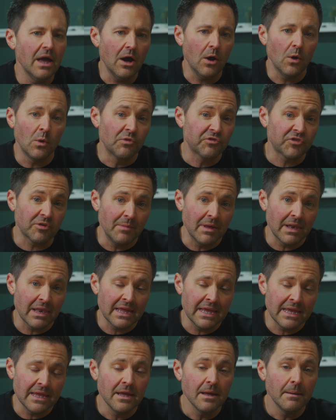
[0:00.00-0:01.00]

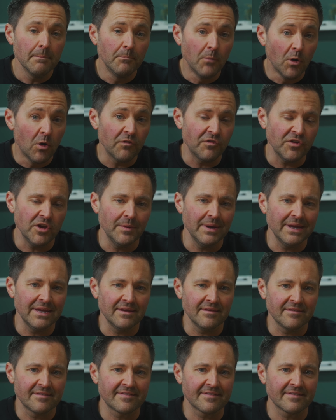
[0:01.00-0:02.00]
ultimately more
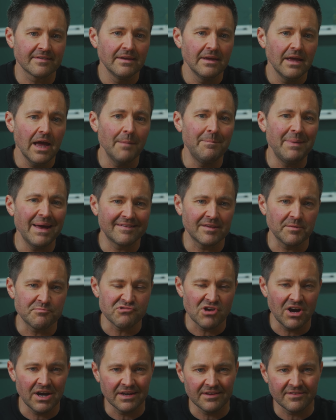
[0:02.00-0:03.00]
viewings, a better
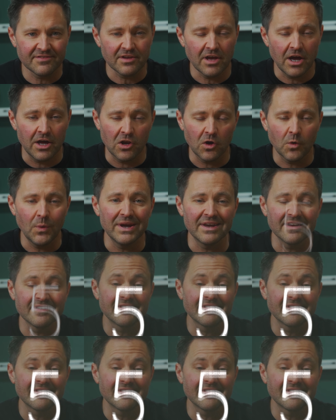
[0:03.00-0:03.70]
price and a quicker